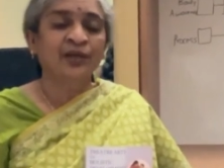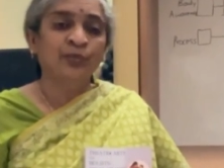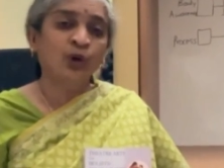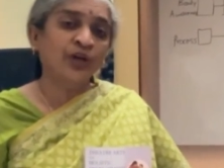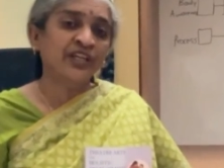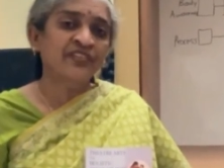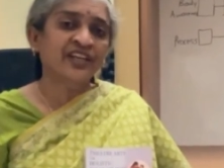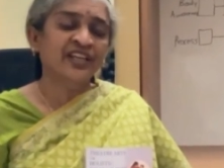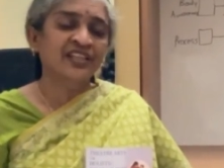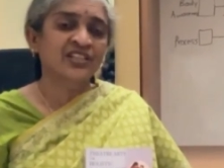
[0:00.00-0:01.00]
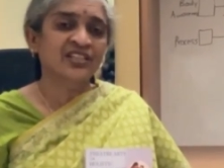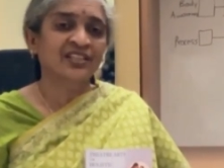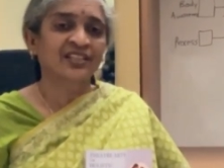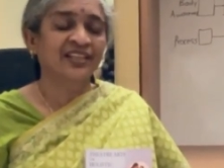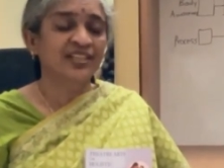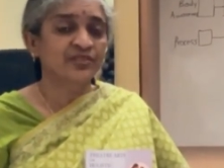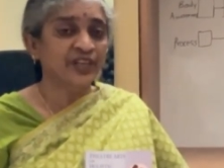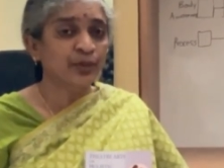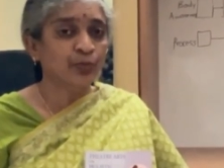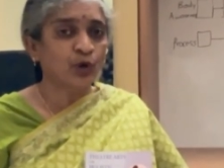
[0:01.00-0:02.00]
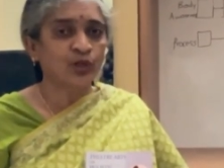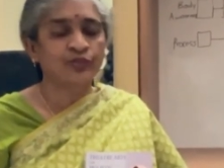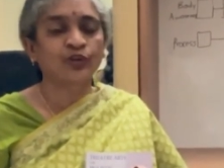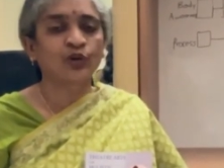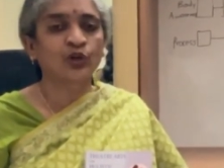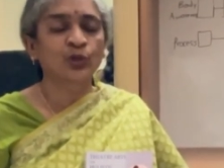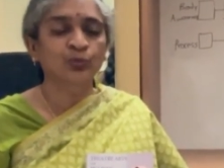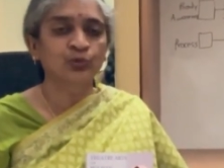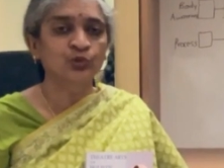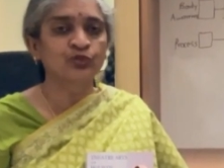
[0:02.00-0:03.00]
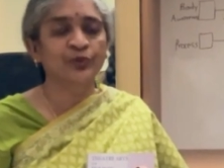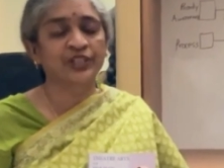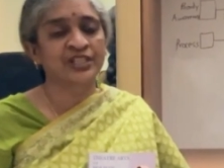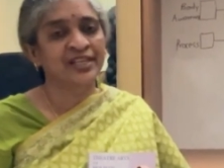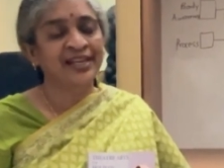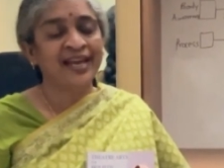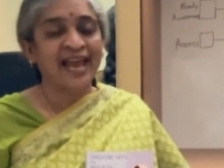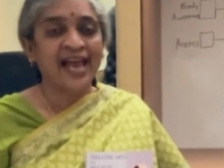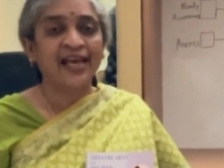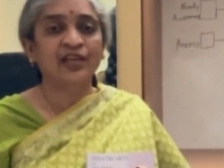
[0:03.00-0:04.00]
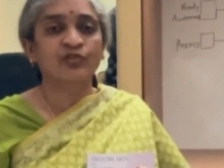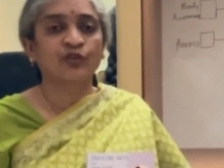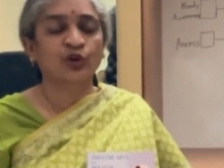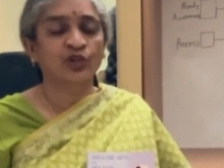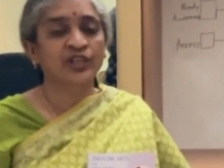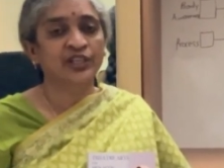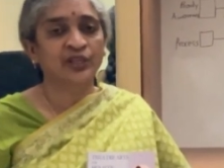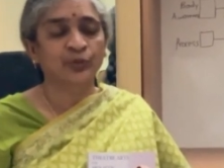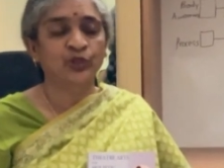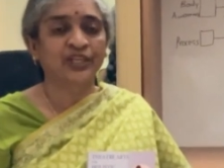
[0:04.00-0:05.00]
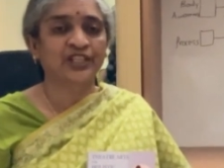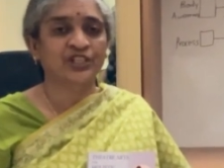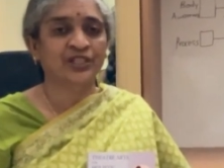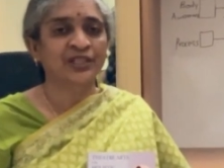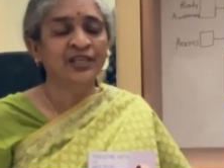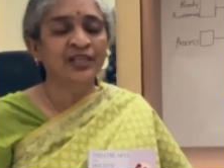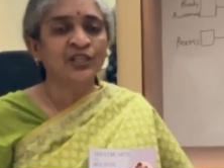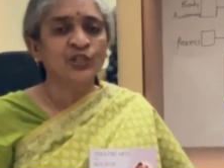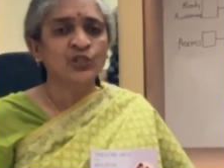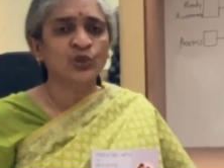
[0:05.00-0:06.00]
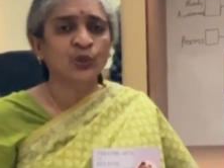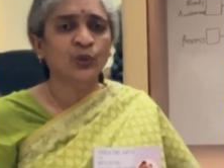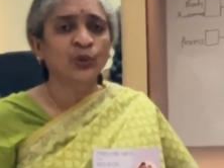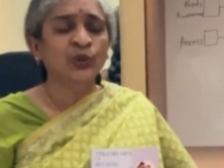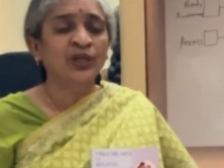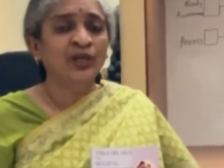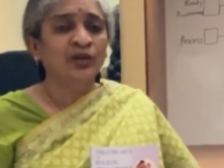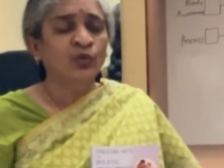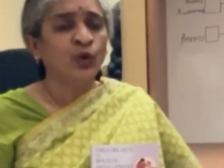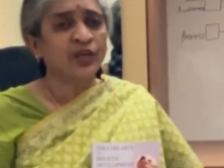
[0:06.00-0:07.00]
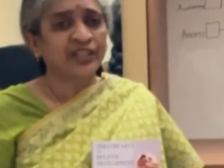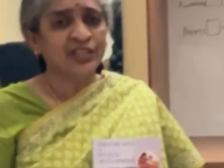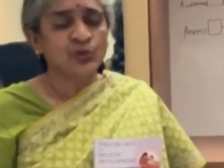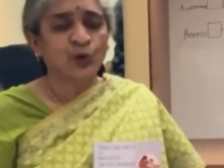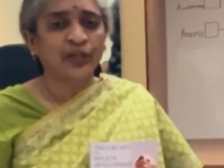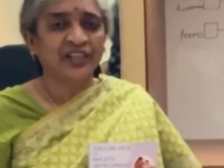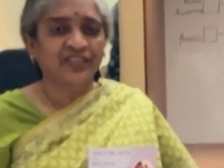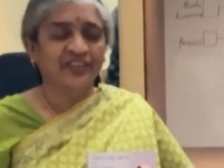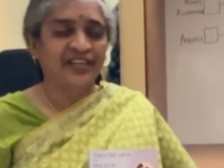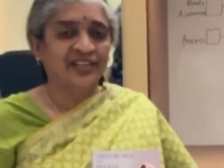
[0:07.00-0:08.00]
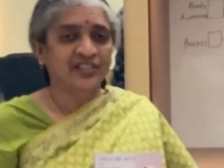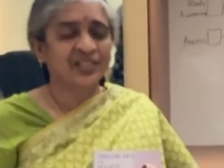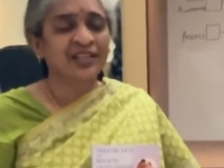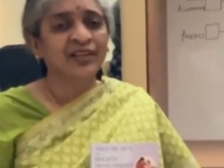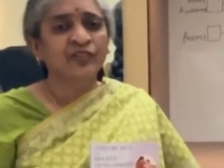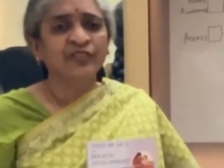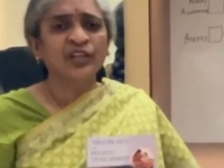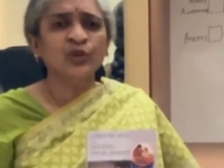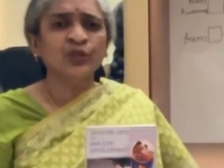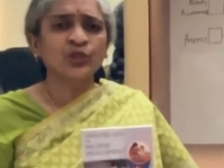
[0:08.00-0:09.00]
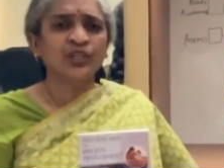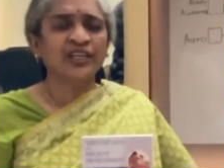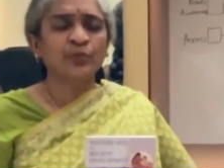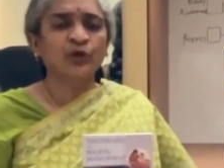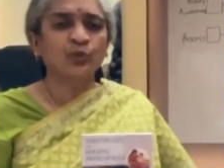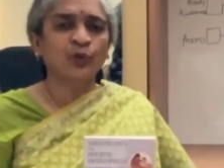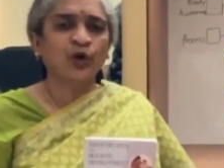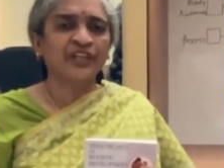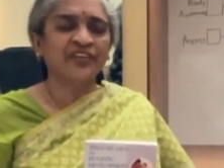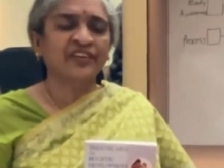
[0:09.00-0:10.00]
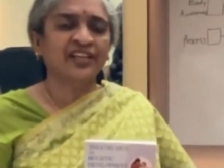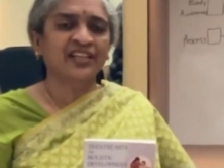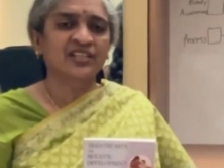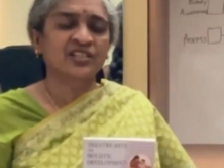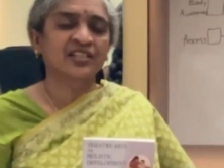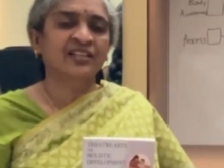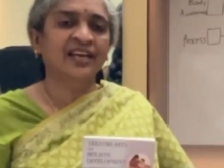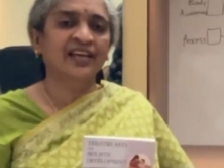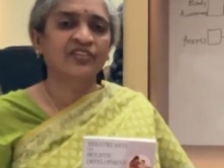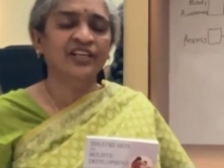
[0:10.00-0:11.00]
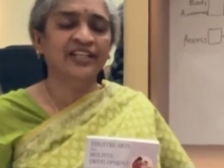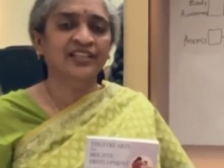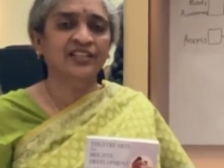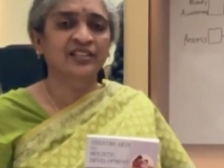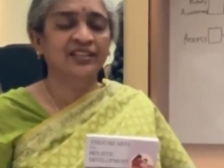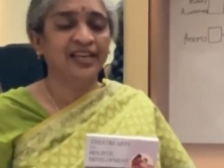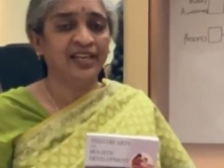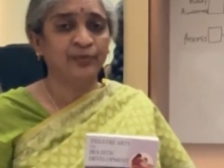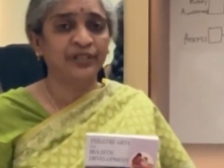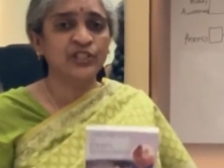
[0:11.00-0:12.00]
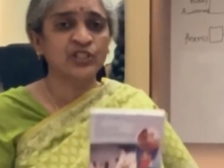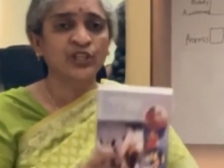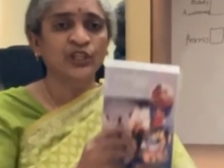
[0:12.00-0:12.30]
Body awareness is very important for movement and for communication. So, what is body awareness? We are going to think about body awareness and related elements